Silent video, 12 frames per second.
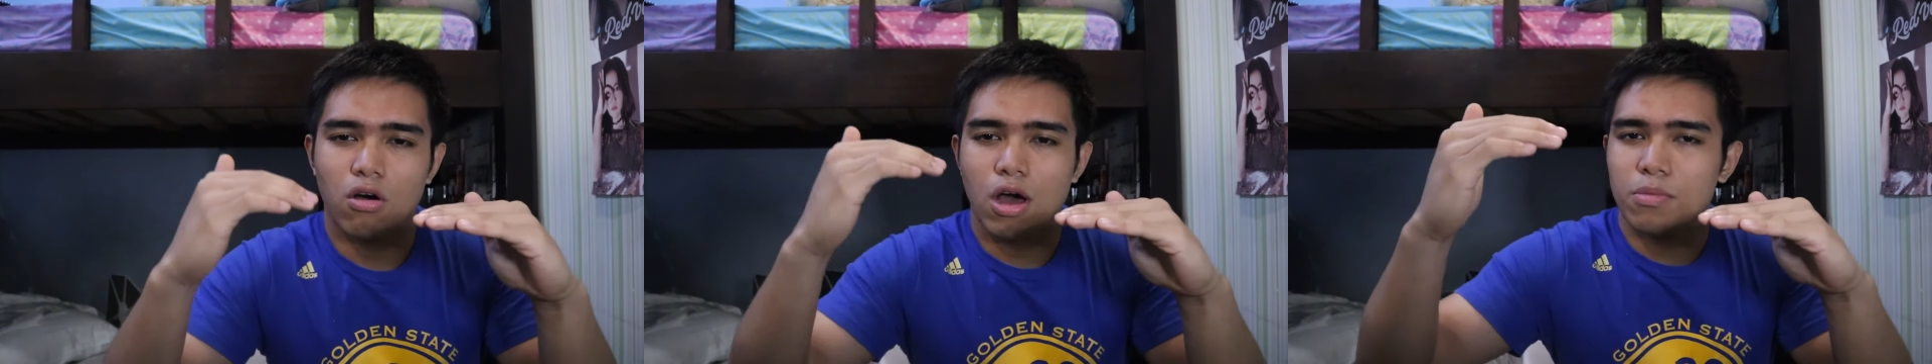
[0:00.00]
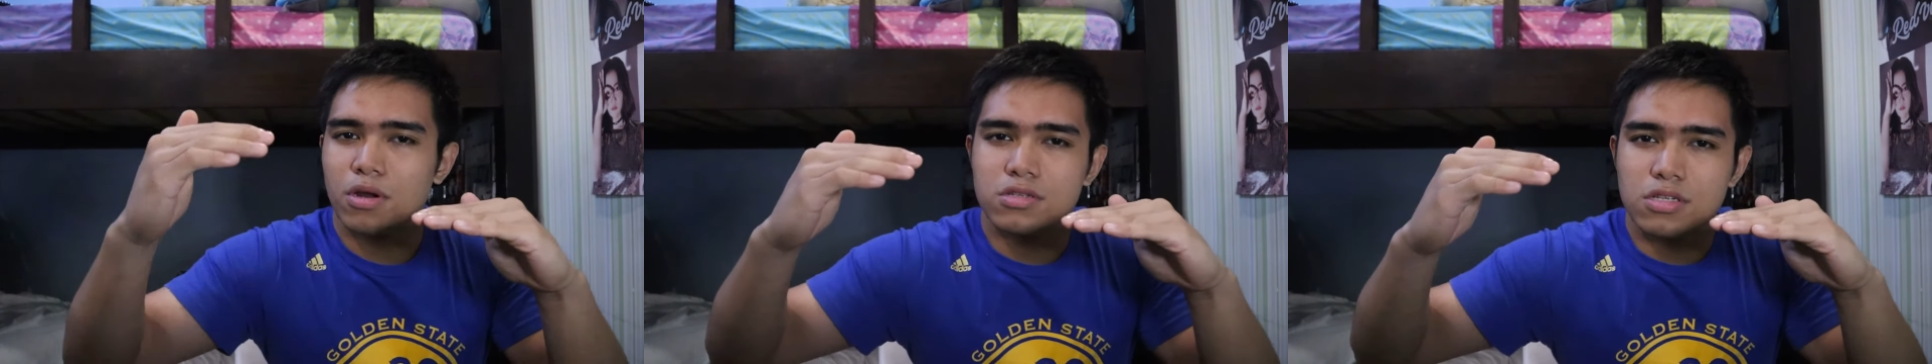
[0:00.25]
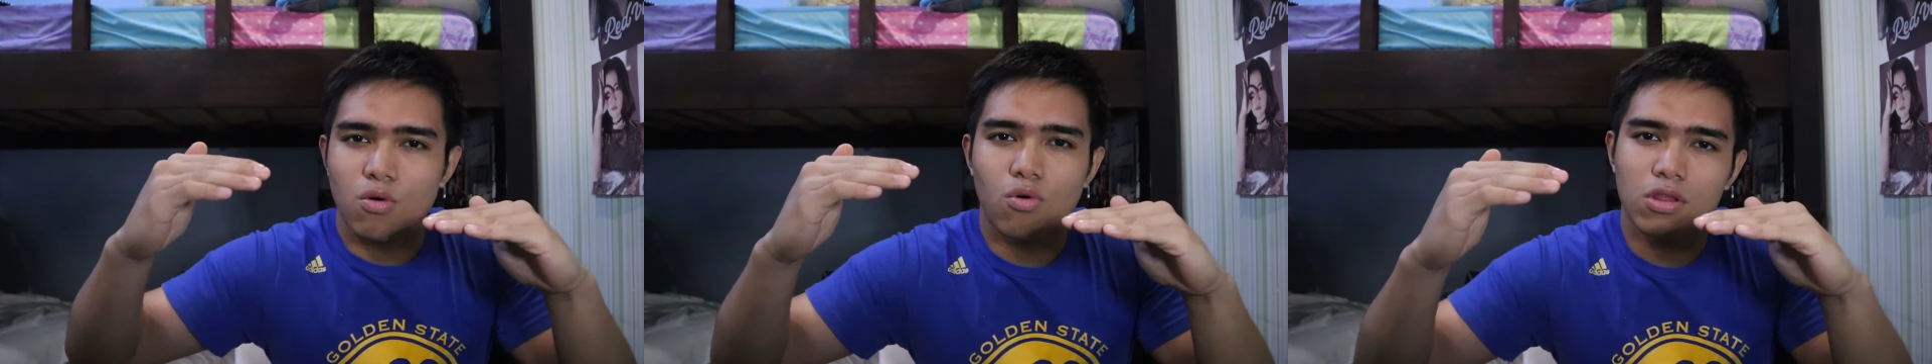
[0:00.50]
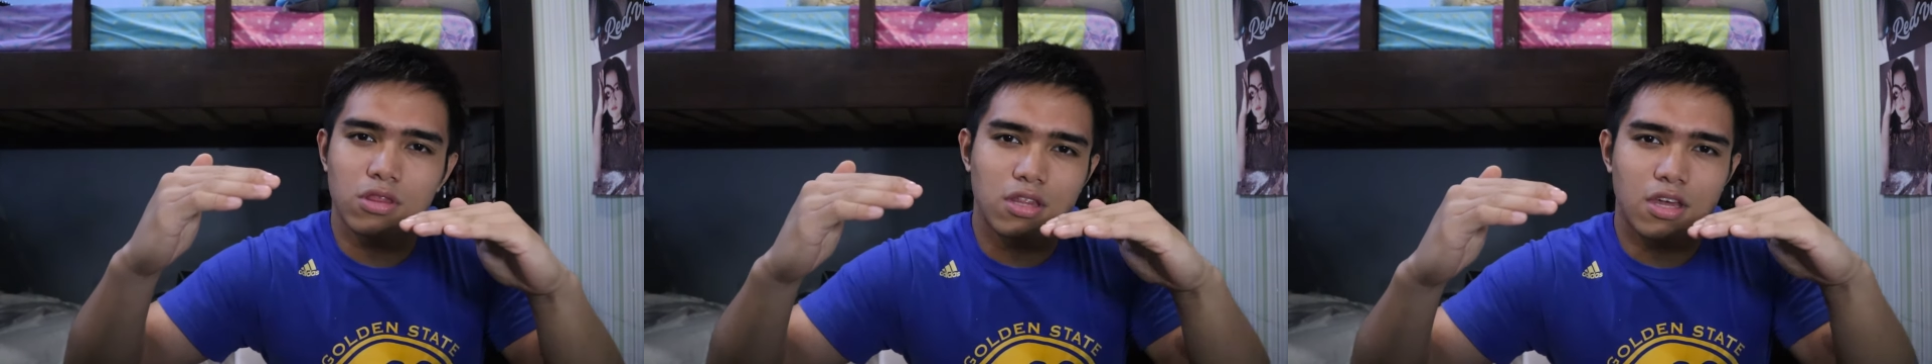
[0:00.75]
oh, I'm gonna say
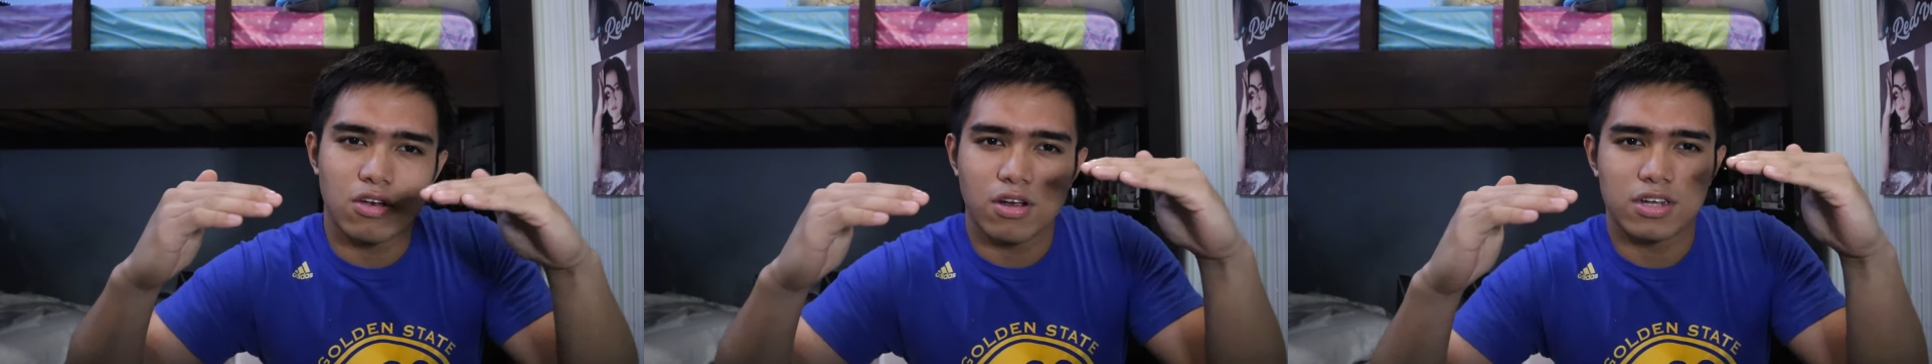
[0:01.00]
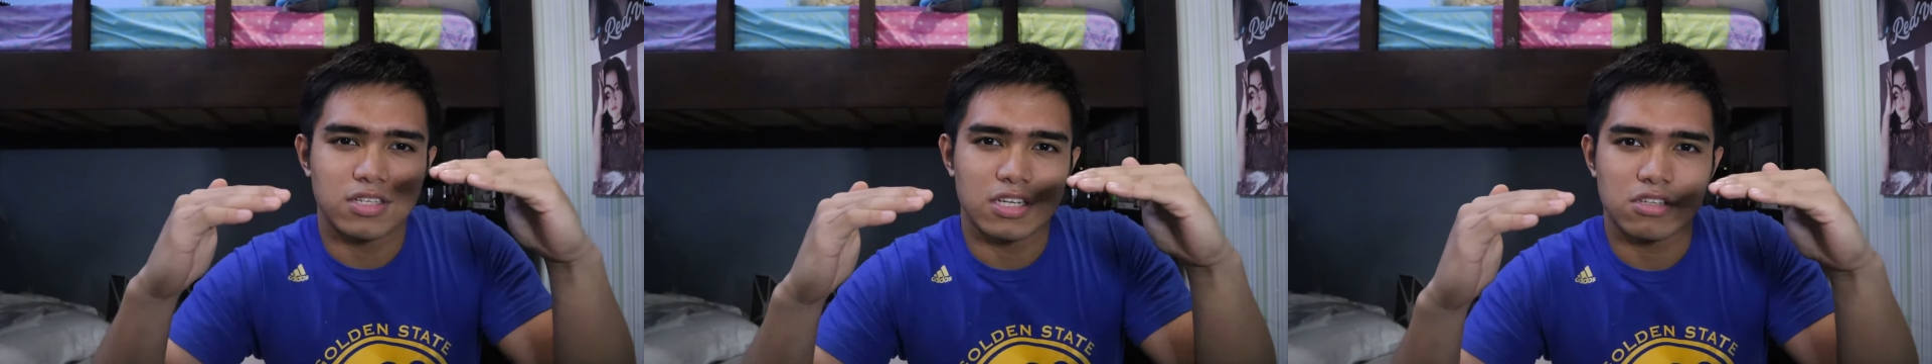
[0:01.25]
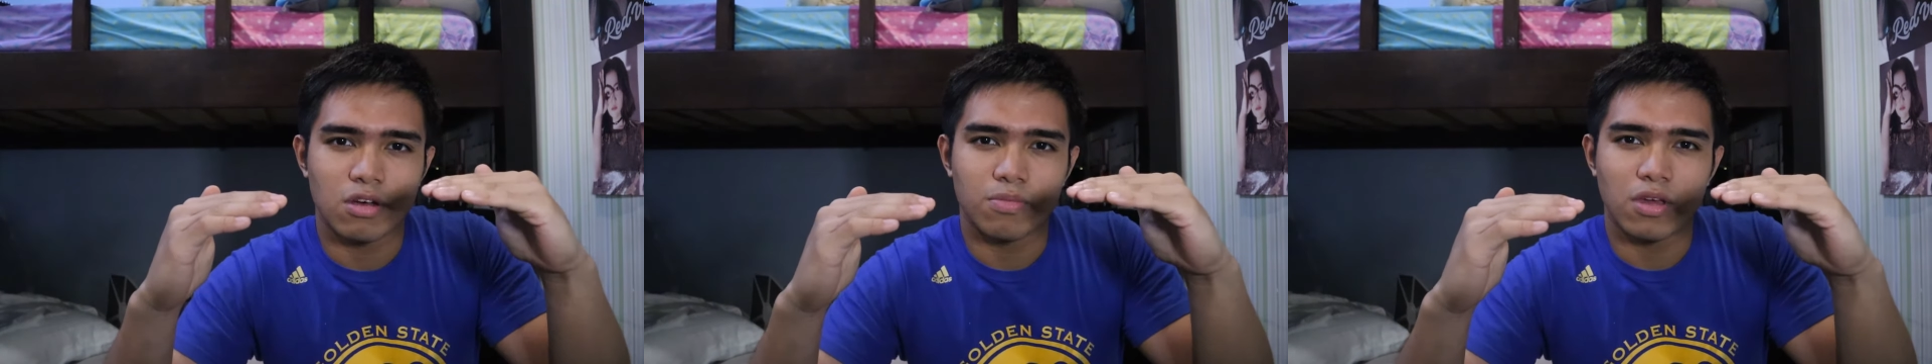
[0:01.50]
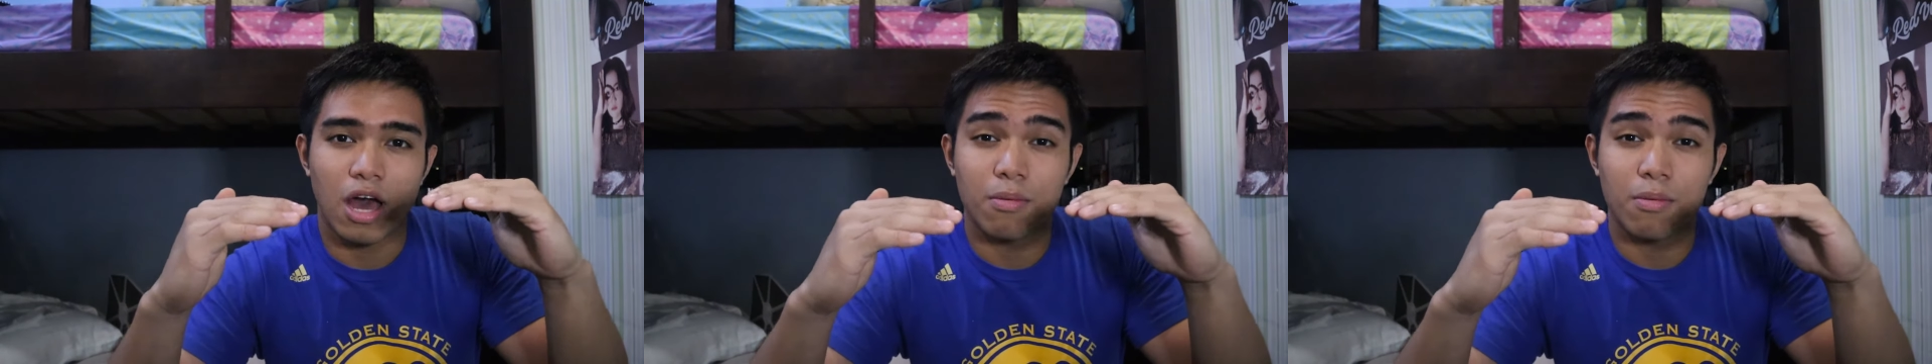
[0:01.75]
one thing, then you're gonna say something,